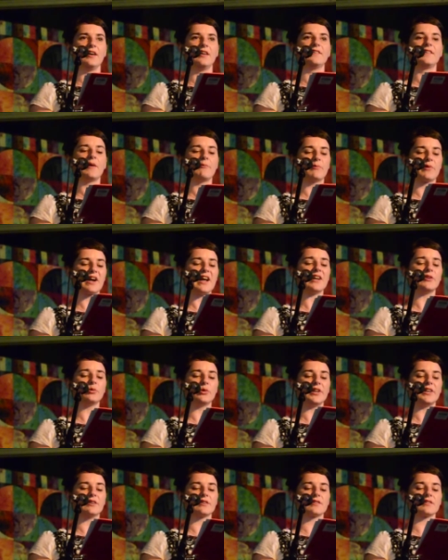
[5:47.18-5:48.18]
the
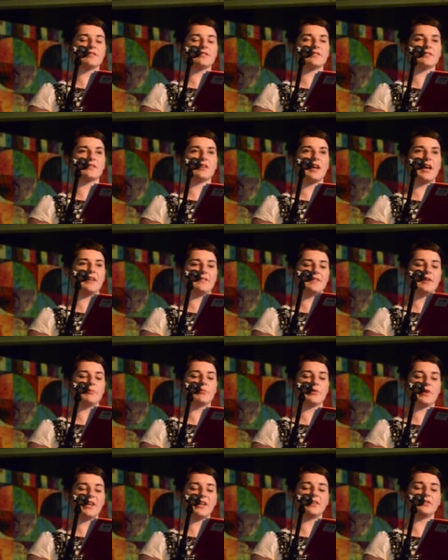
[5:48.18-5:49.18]
breadwinners and the
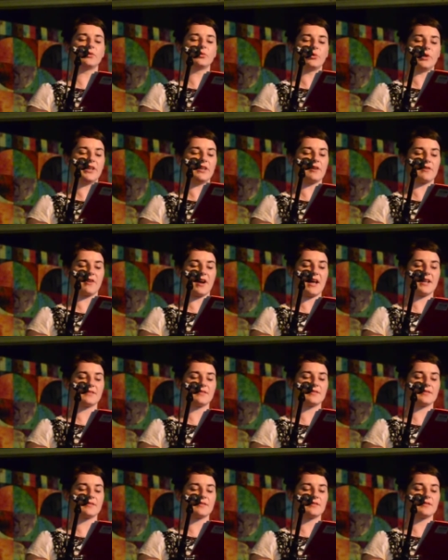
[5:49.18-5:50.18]

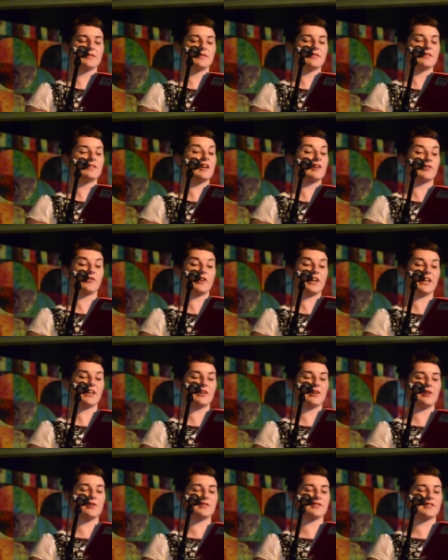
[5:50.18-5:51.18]
breadwinnerettes, the
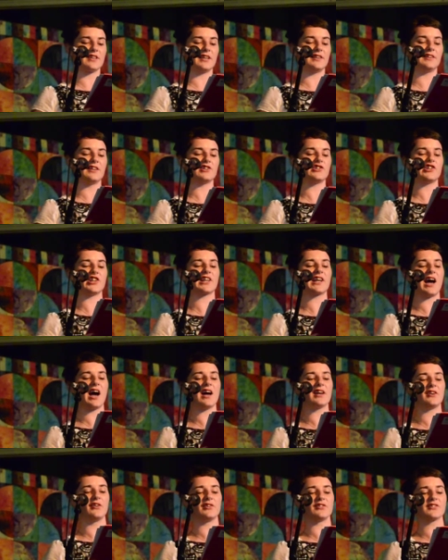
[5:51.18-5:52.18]
gringos and the
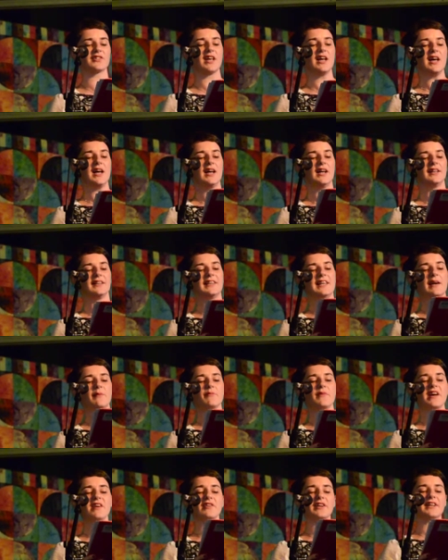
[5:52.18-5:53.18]
Chicanos, the
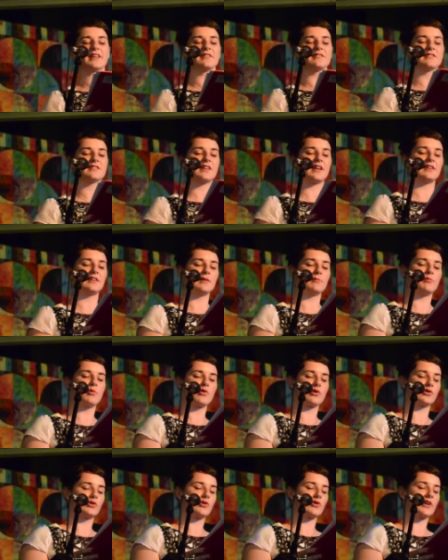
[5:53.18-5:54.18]
Americans and the
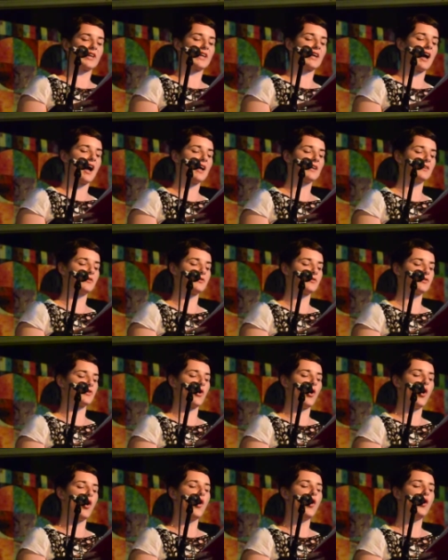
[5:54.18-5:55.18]
Puerto
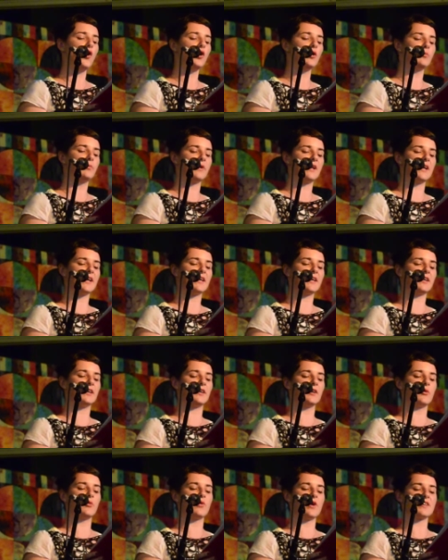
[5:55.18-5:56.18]
Ricanos, all playing
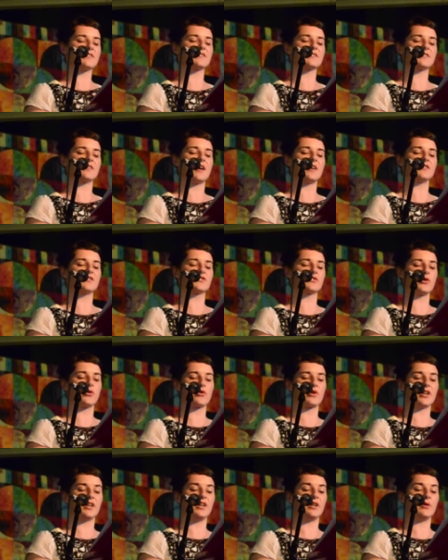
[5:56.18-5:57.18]
in a West Side
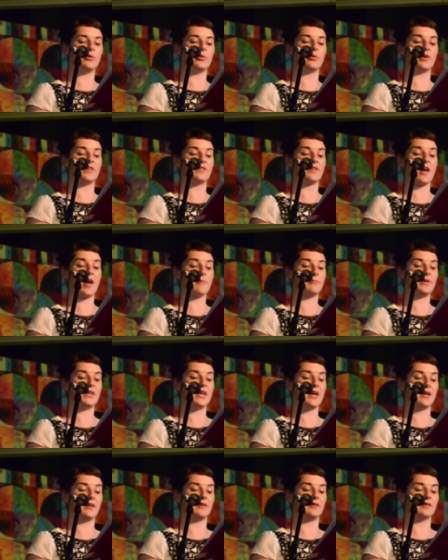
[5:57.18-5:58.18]
Story with happy
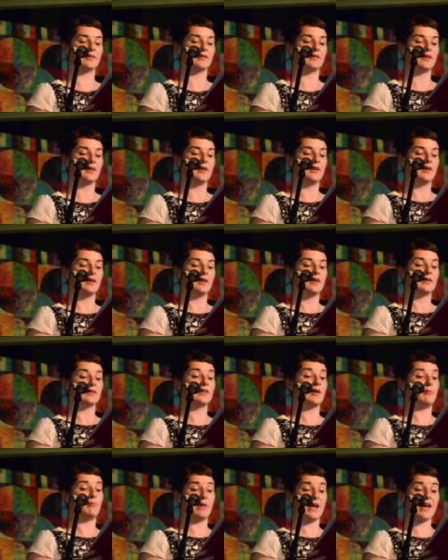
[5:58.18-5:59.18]
end.
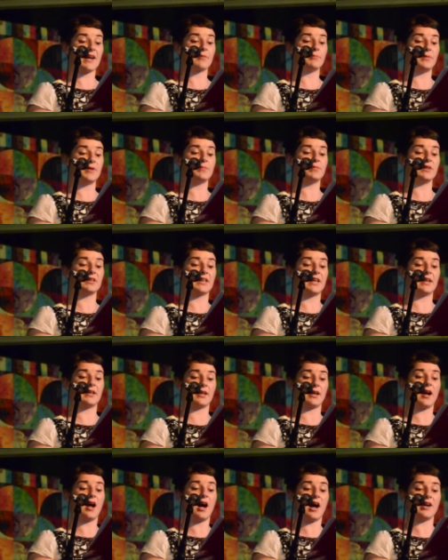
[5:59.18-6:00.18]
The black people
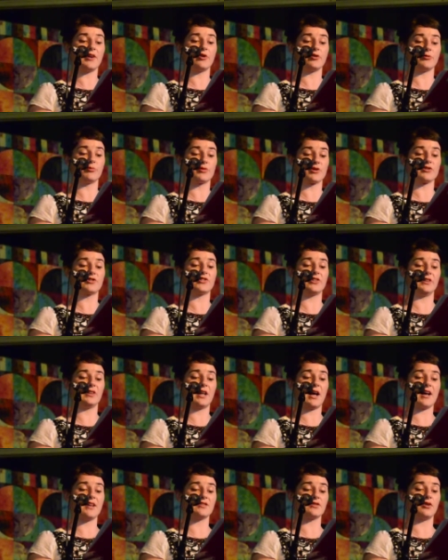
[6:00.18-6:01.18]
getting high on
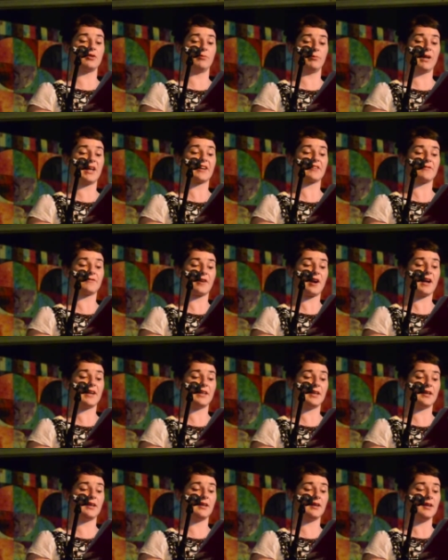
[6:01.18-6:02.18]
merchandise on Black
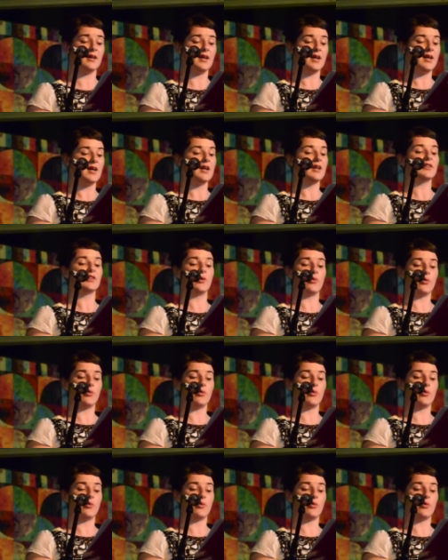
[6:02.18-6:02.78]
Friday, the